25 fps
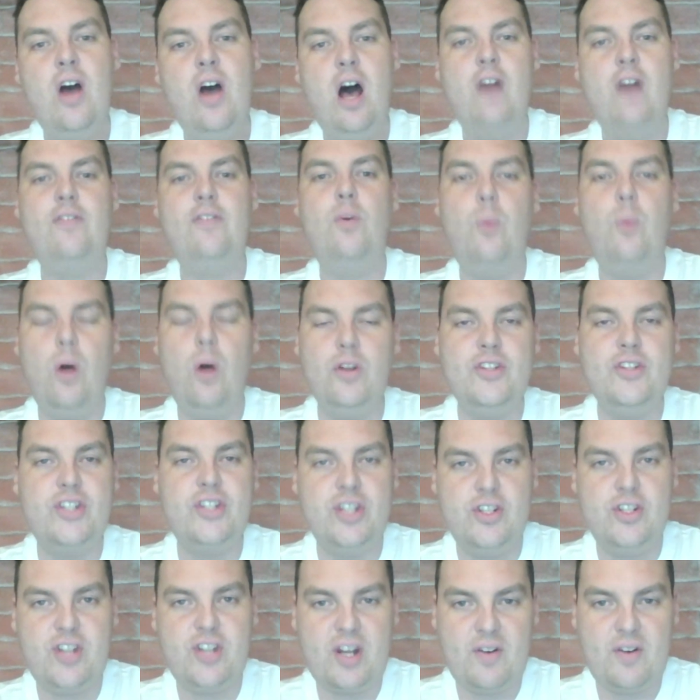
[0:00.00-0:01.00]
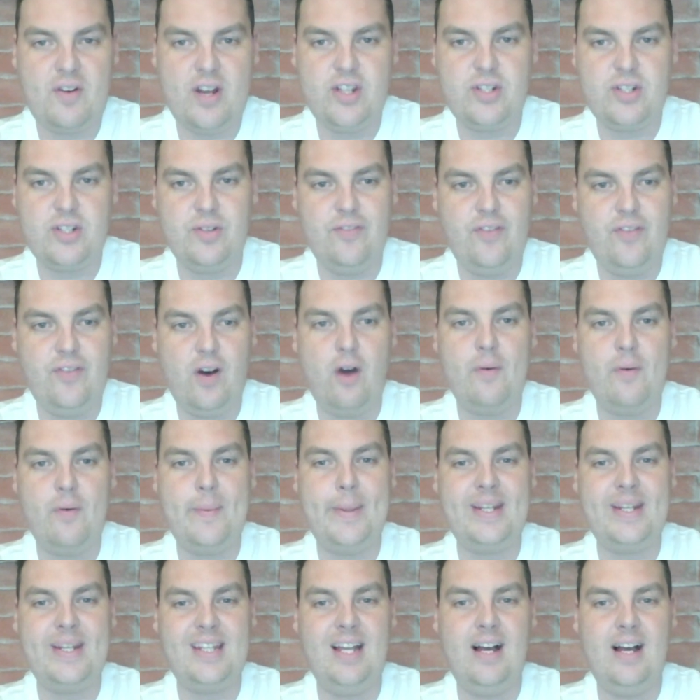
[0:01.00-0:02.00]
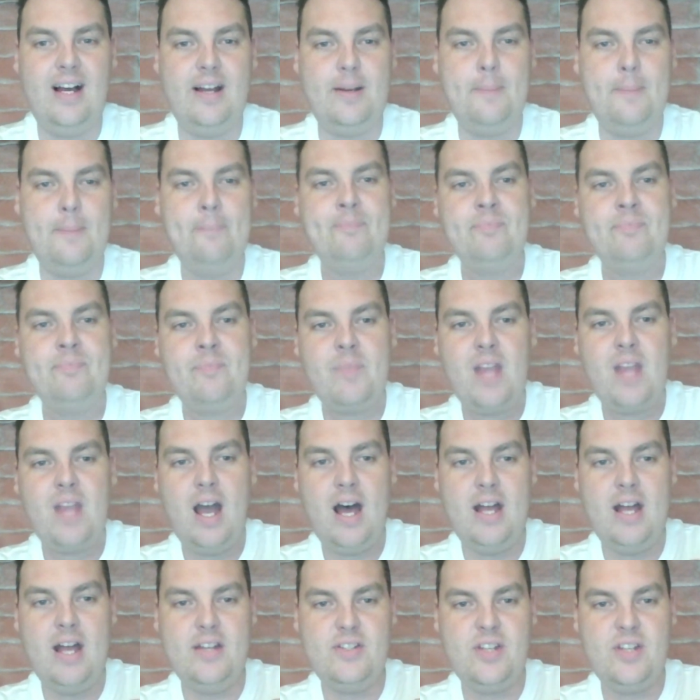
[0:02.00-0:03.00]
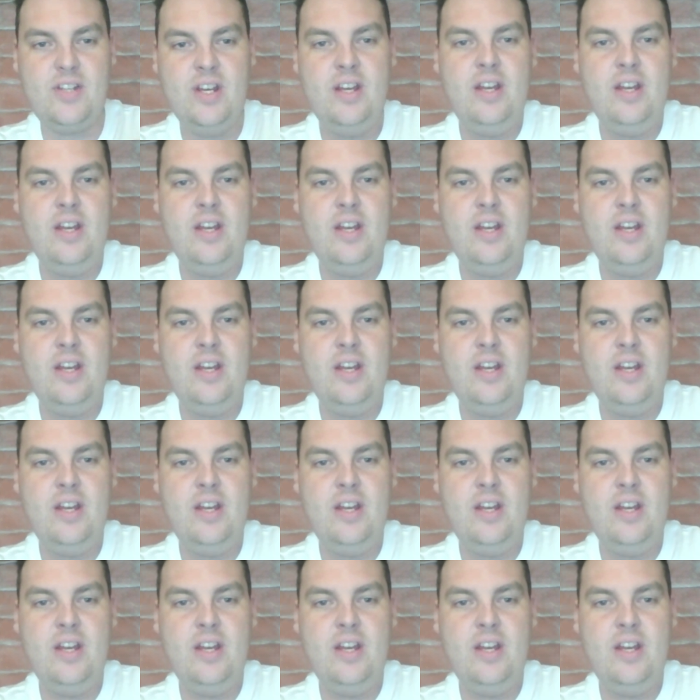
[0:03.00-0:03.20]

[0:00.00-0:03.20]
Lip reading: of a once-in-a-generational forward line. And